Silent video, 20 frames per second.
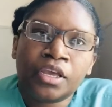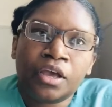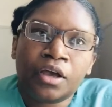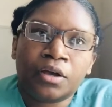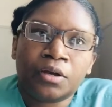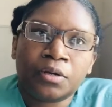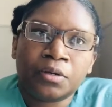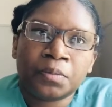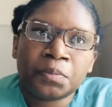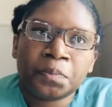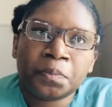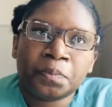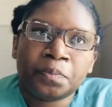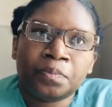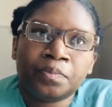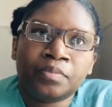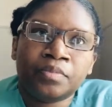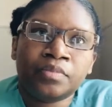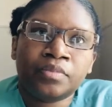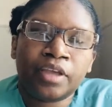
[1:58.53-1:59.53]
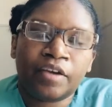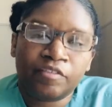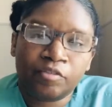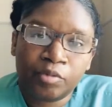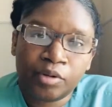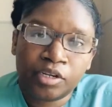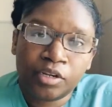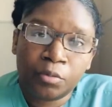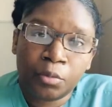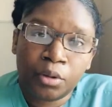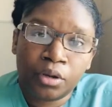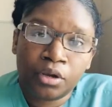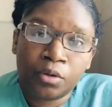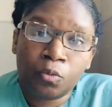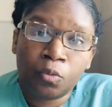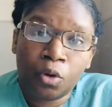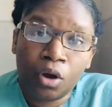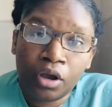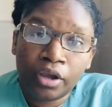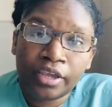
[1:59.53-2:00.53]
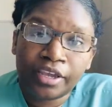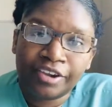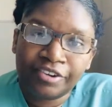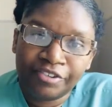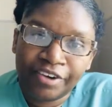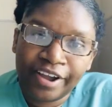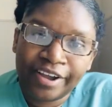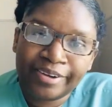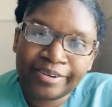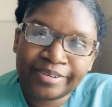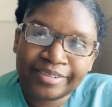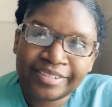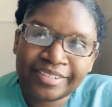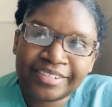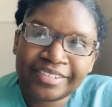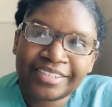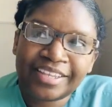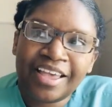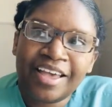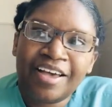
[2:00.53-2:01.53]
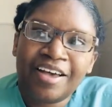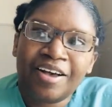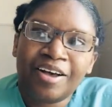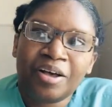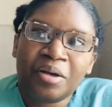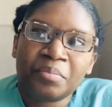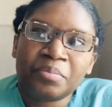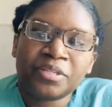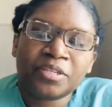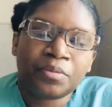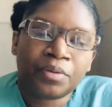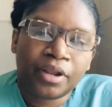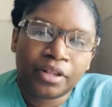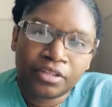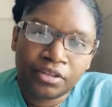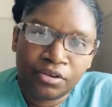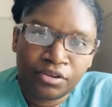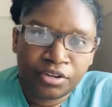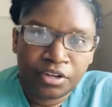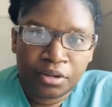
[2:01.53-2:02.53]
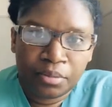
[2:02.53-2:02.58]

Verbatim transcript: Um, after we did work walking rounds, um, someone had to go to